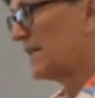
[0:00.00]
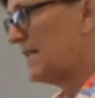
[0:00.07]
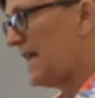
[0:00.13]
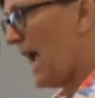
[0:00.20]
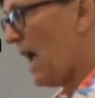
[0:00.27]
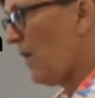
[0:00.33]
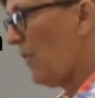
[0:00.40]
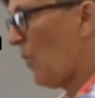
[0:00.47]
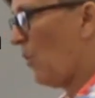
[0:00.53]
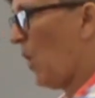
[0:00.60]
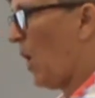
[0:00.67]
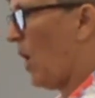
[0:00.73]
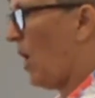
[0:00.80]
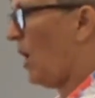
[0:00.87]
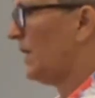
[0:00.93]
down the
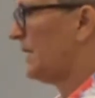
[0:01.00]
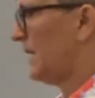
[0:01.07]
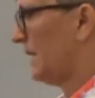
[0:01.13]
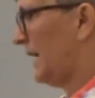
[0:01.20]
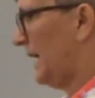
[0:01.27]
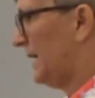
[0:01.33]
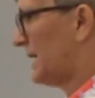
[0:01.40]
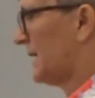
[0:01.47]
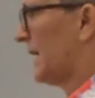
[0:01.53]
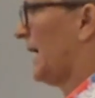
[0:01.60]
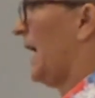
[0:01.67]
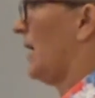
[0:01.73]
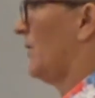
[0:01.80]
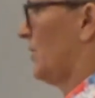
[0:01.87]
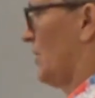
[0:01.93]
wall till he hits the
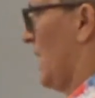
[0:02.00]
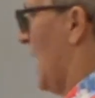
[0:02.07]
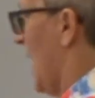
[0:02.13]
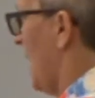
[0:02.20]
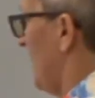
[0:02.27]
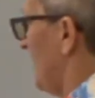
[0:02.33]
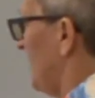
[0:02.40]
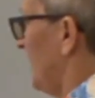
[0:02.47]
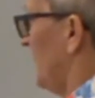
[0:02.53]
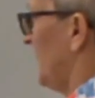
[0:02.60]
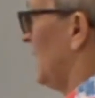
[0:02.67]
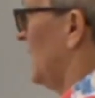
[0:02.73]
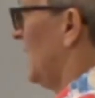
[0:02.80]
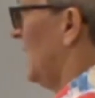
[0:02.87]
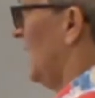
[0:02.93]
countertop,
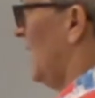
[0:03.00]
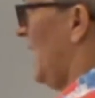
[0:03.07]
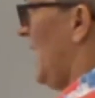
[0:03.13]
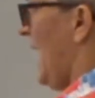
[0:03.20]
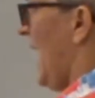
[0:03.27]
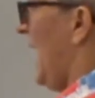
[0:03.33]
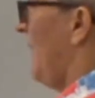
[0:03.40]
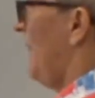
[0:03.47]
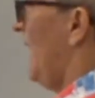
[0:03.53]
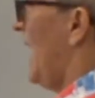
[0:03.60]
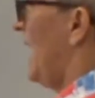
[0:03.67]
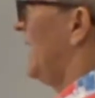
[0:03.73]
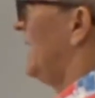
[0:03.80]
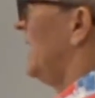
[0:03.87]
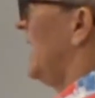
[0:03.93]
and
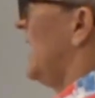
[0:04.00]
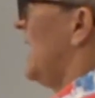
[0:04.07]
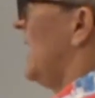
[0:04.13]
then